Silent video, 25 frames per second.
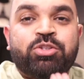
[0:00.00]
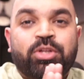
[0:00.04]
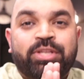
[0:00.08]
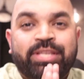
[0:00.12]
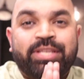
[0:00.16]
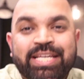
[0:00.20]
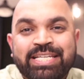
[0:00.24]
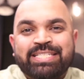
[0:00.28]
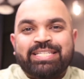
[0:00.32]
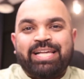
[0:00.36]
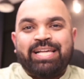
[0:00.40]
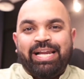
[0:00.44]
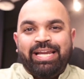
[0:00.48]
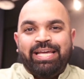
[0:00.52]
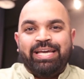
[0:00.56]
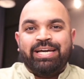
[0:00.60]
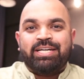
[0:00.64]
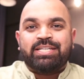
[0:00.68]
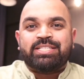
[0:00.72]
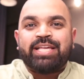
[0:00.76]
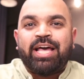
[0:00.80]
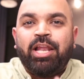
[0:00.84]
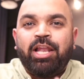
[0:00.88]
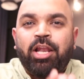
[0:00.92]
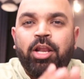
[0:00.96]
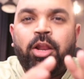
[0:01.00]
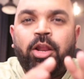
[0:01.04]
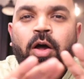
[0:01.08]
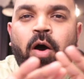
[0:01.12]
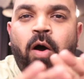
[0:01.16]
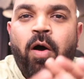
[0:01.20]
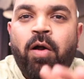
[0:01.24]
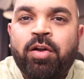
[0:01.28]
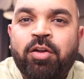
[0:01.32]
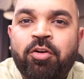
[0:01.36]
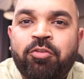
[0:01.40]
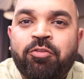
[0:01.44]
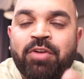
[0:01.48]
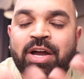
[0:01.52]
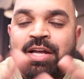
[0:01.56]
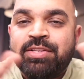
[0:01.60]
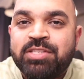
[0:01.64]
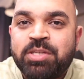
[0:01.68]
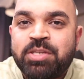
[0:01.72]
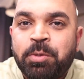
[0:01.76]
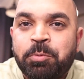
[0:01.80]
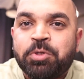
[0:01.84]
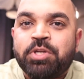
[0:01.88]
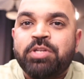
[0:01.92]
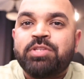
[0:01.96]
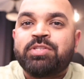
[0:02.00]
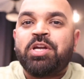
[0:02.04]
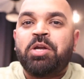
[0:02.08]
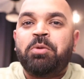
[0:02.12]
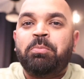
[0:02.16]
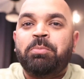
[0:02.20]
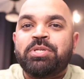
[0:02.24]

this clears a lot of conceptions and